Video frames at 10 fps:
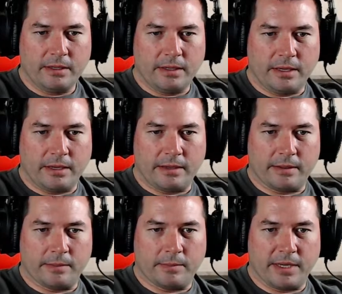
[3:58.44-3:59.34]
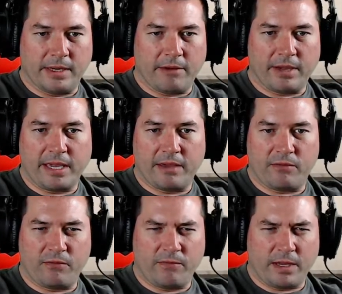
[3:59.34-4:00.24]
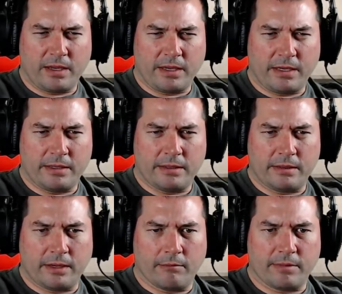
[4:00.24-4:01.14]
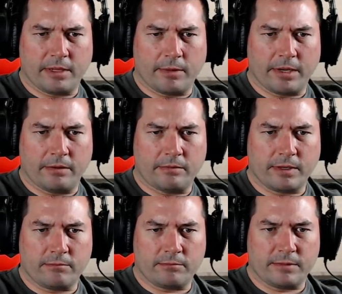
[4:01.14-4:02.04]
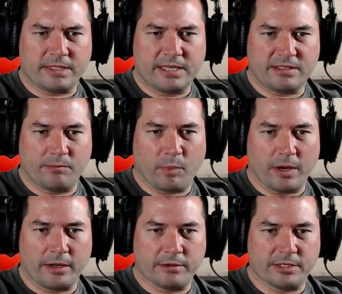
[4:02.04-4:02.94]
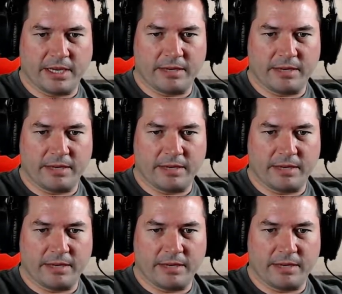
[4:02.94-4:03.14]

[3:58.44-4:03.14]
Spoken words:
And now I can't find there we go. Let's get some Burning Crusade